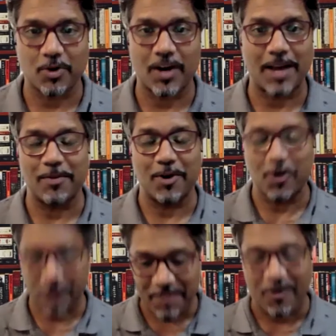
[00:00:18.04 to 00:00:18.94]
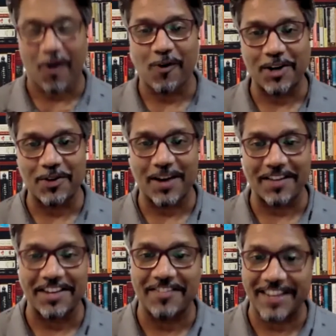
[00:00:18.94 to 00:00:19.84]
I'm looking forward to
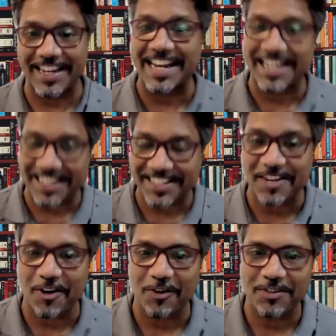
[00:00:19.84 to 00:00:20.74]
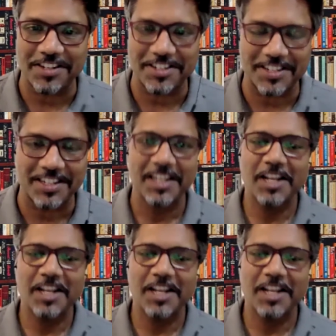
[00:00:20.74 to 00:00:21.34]
having a very interesting conversation.